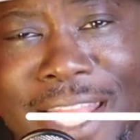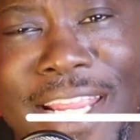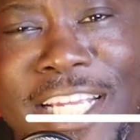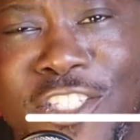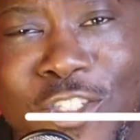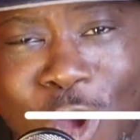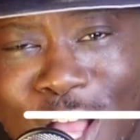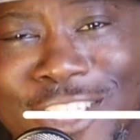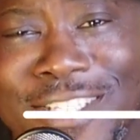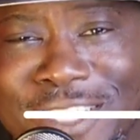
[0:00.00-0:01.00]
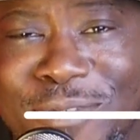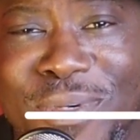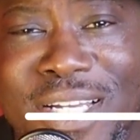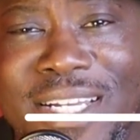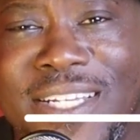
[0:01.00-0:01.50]
of exhausted
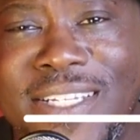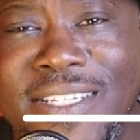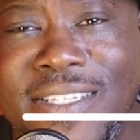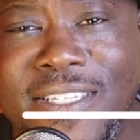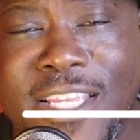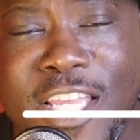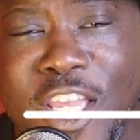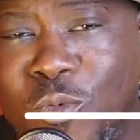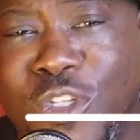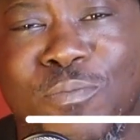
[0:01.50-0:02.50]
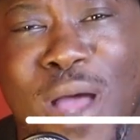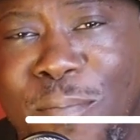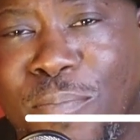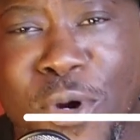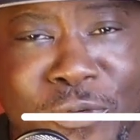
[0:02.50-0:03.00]
because it was my
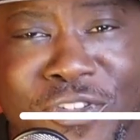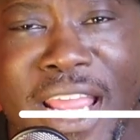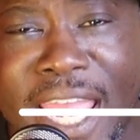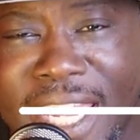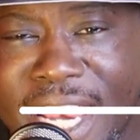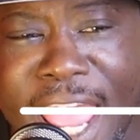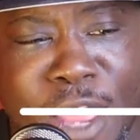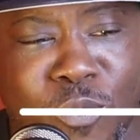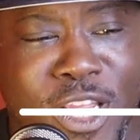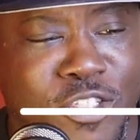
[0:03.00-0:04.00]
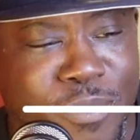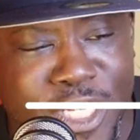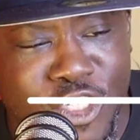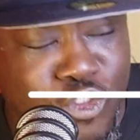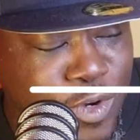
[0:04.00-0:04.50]
birthday and I had way too
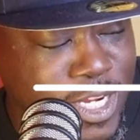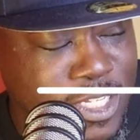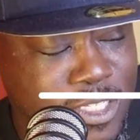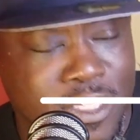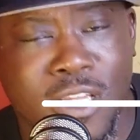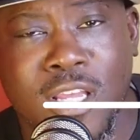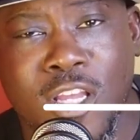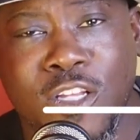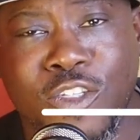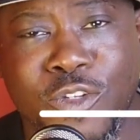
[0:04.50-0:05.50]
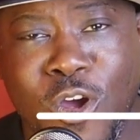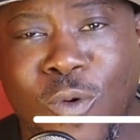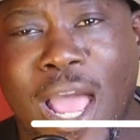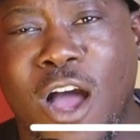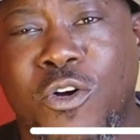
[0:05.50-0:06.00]
many drinks. So
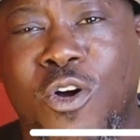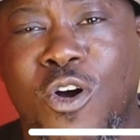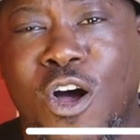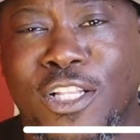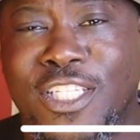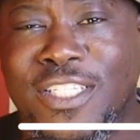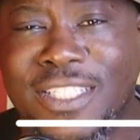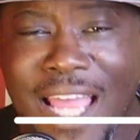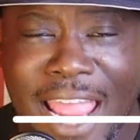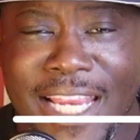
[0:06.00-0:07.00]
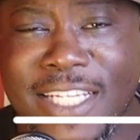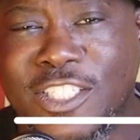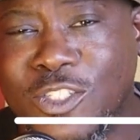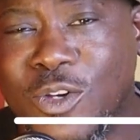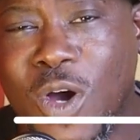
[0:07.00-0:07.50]
no alcohol tonight.
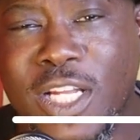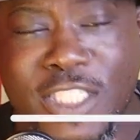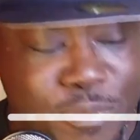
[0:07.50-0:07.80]
It's going